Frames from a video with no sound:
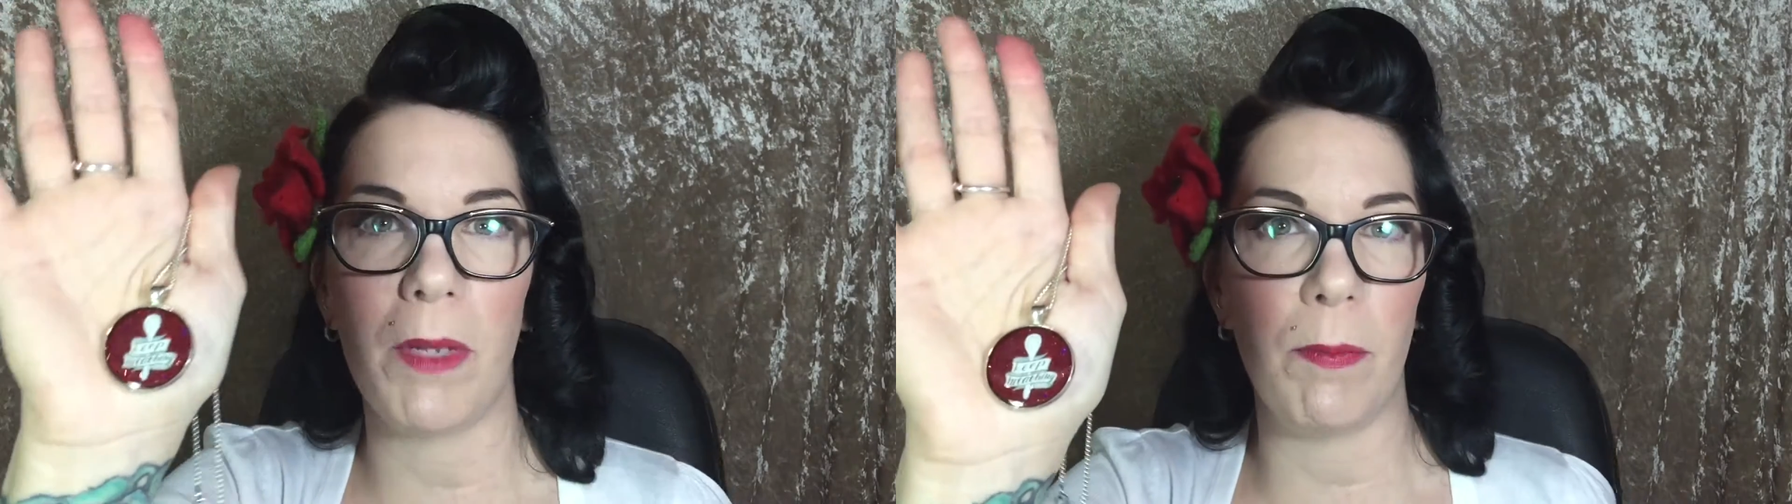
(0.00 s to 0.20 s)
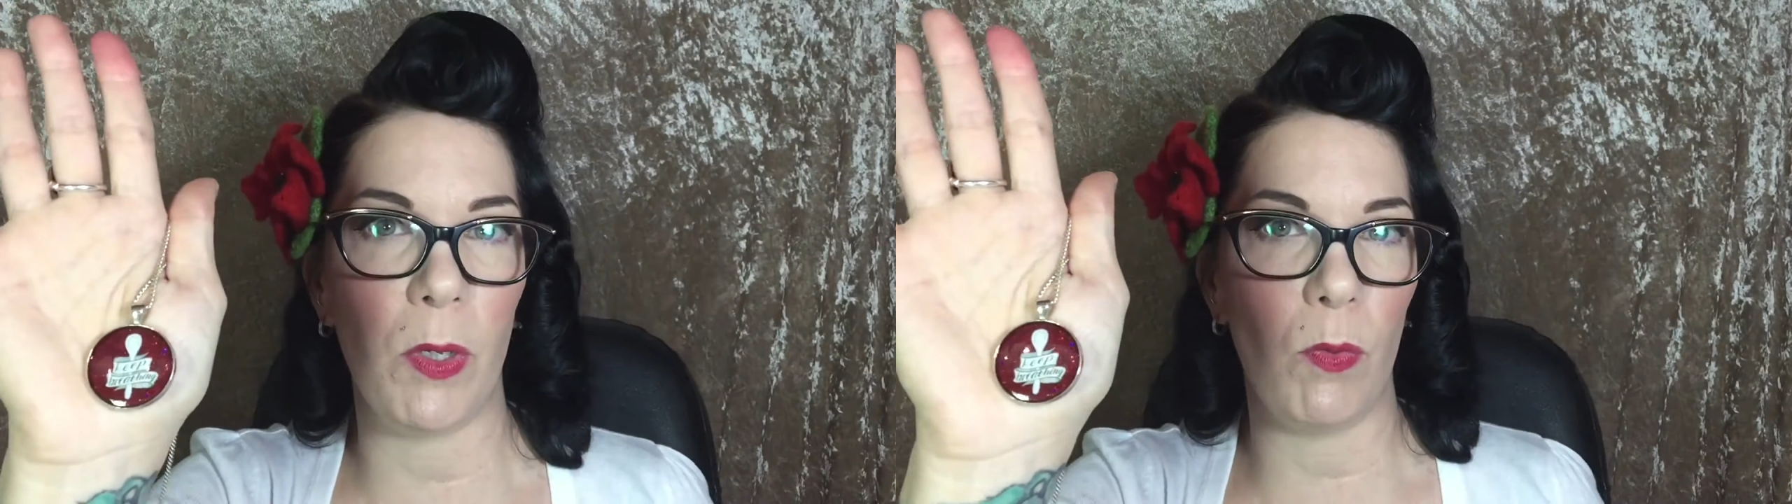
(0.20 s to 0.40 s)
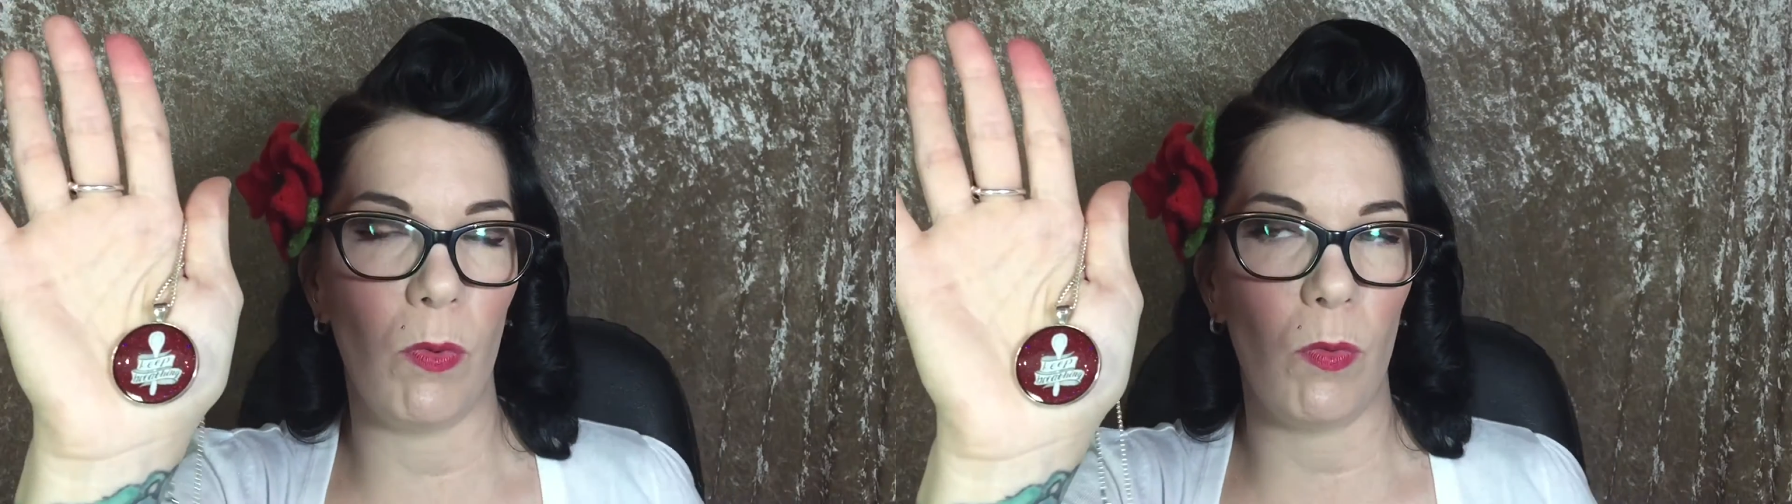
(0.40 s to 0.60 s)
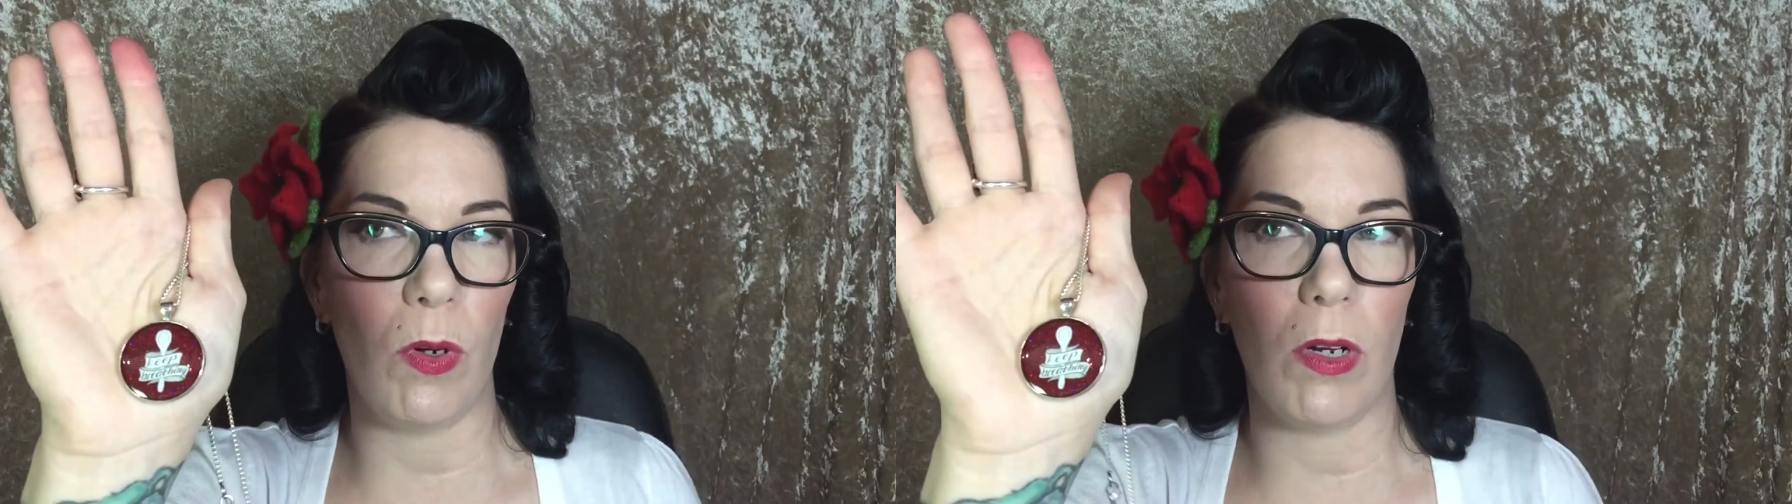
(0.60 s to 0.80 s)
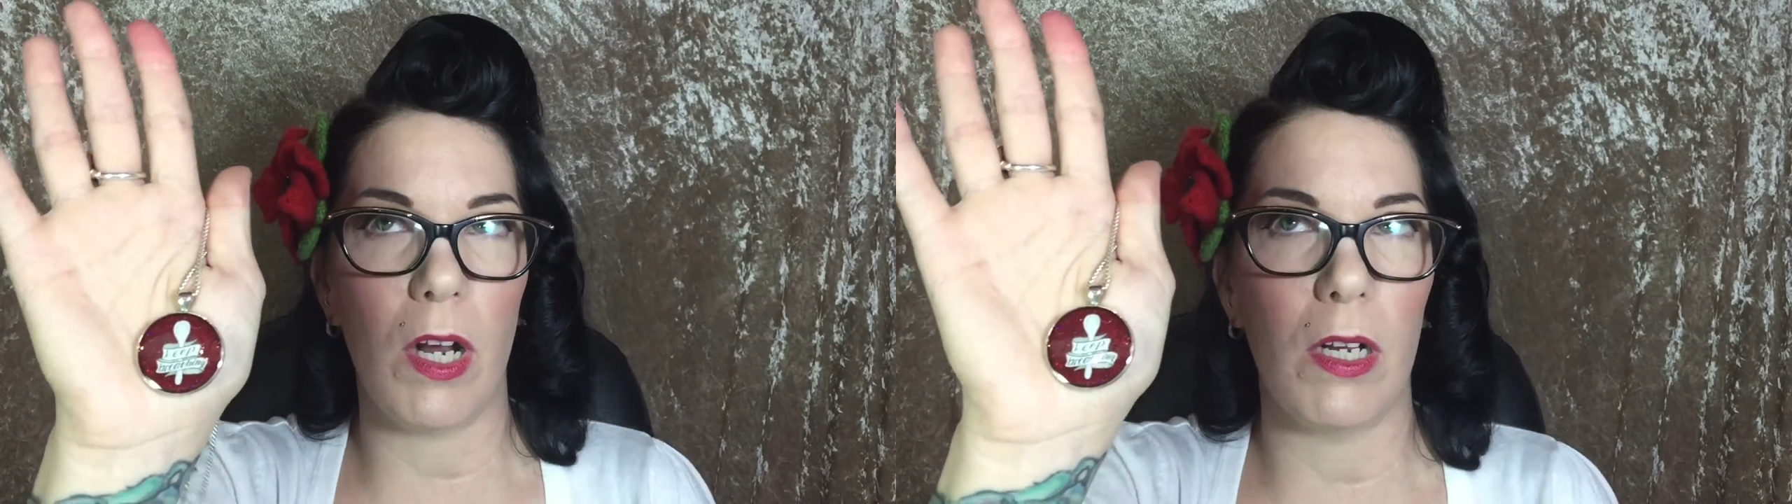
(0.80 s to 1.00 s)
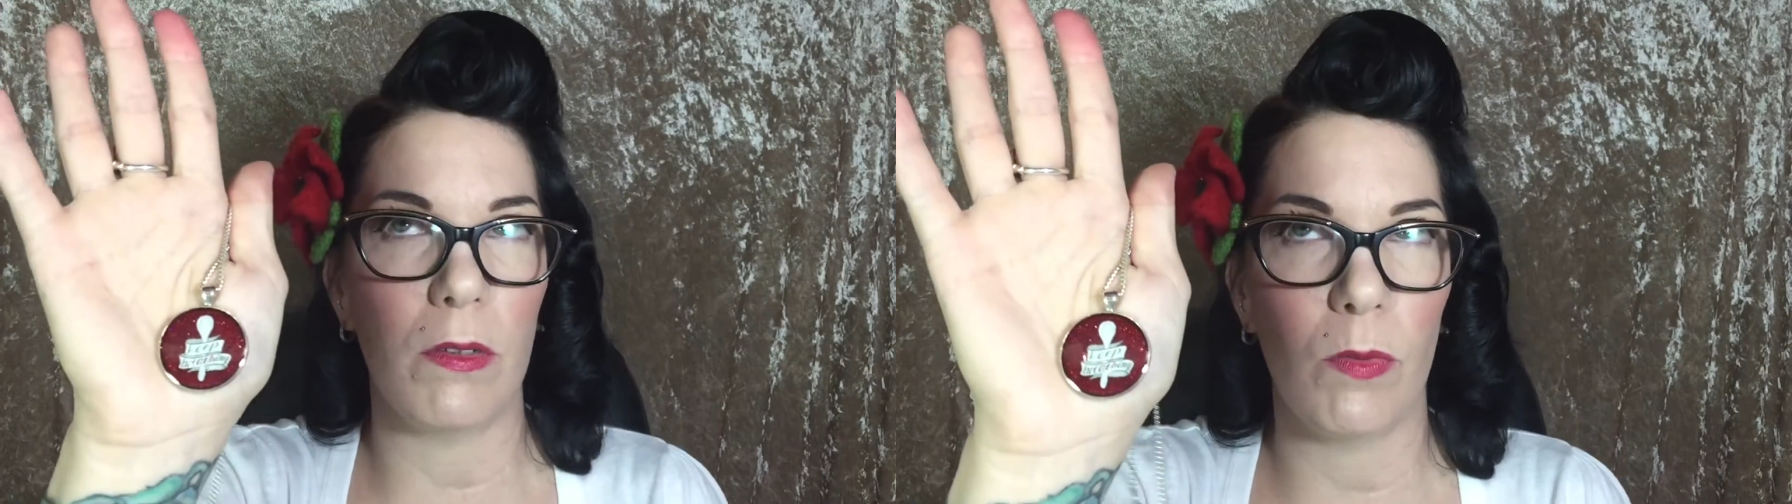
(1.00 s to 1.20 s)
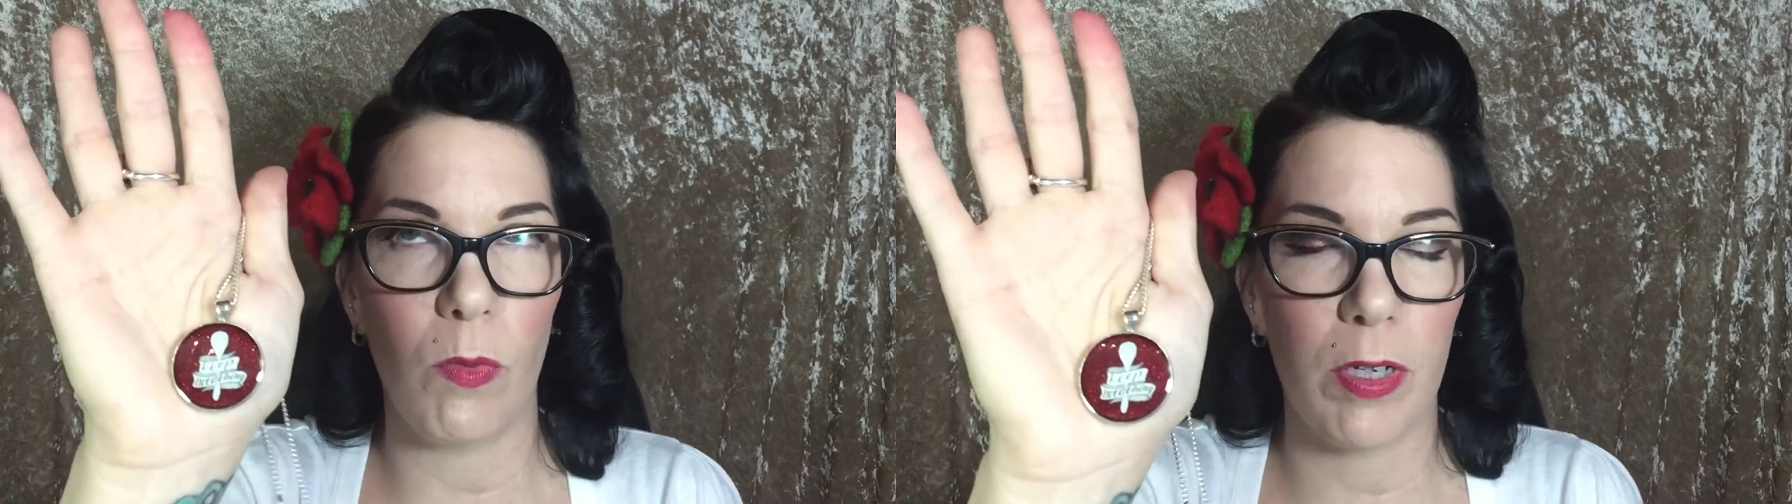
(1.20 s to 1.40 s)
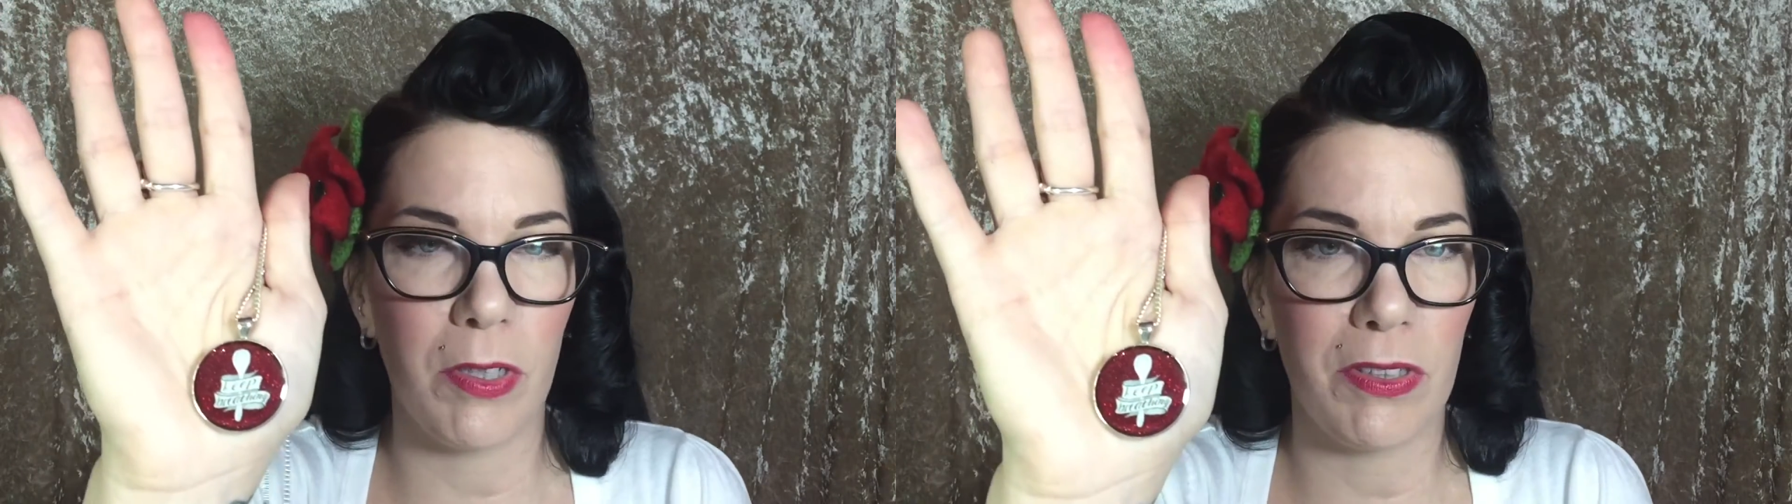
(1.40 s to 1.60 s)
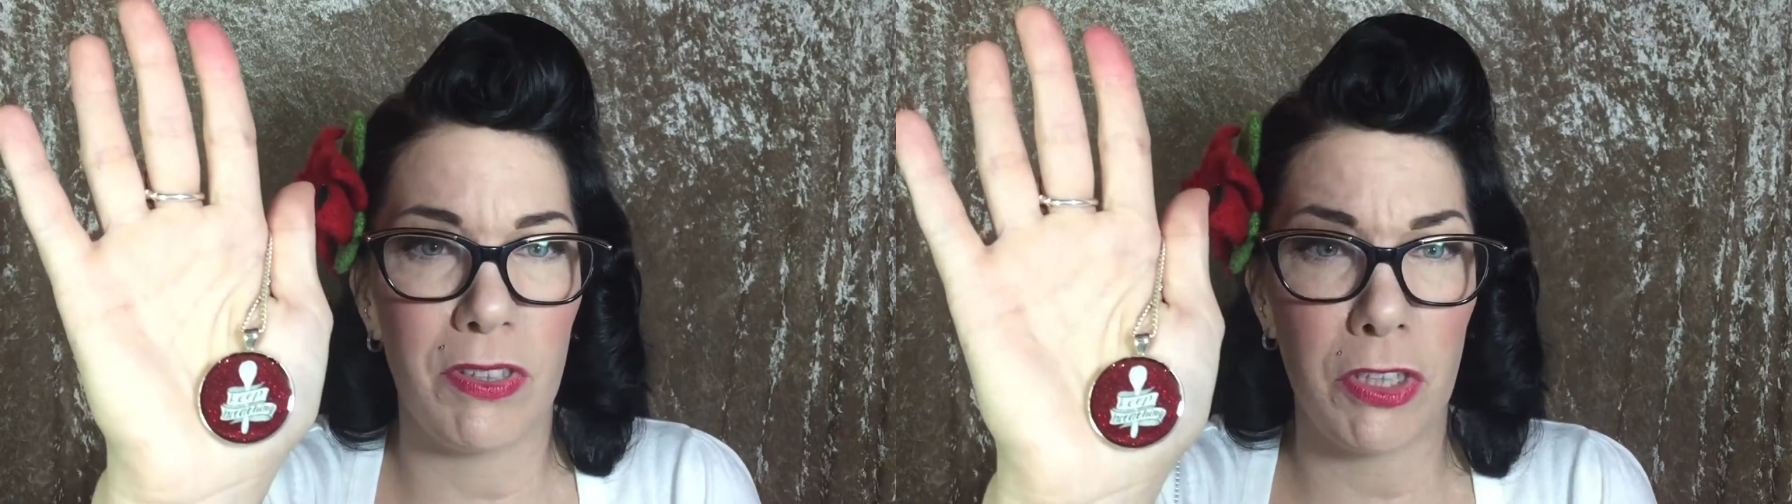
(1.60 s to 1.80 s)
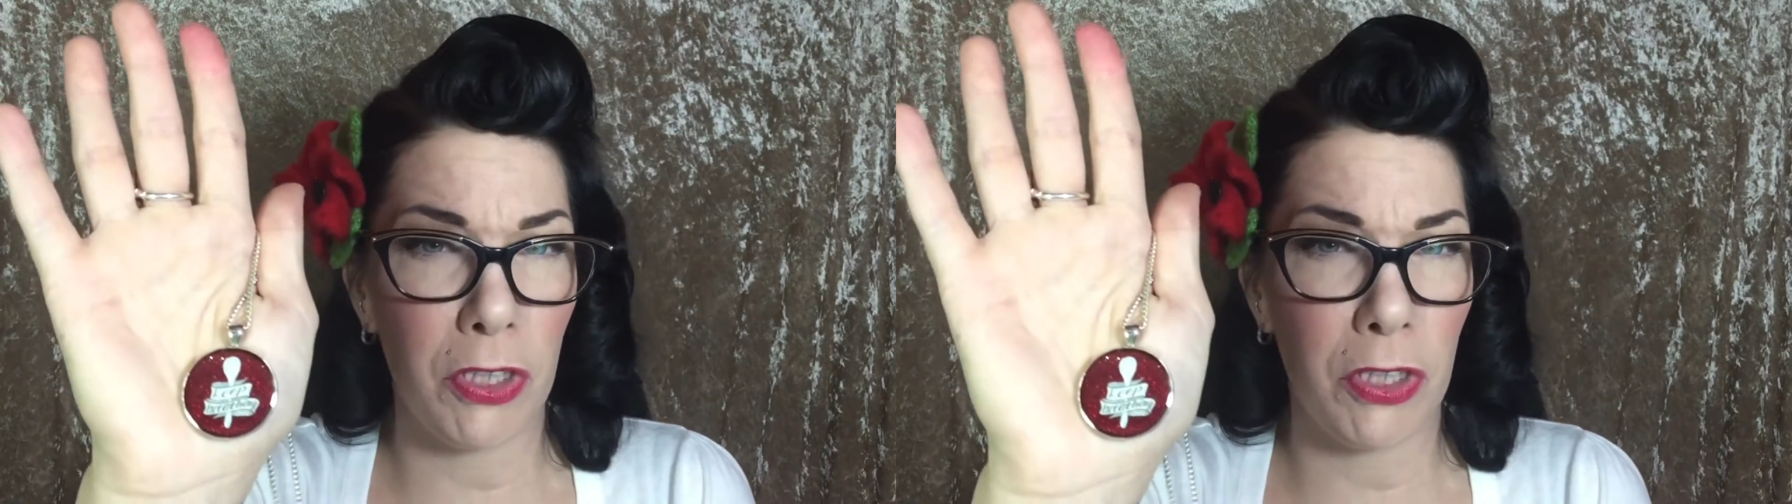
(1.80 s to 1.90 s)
maybe 1 or